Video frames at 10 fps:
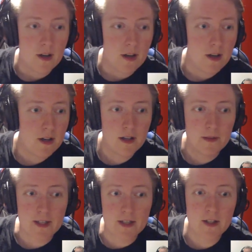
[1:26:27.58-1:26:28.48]
Oh
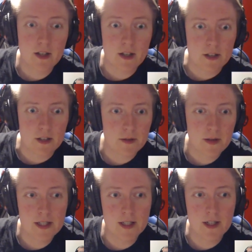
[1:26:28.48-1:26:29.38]
my god.
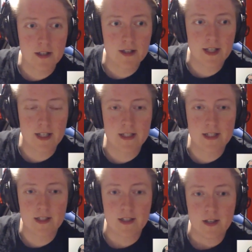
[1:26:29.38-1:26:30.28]
Well, look, there's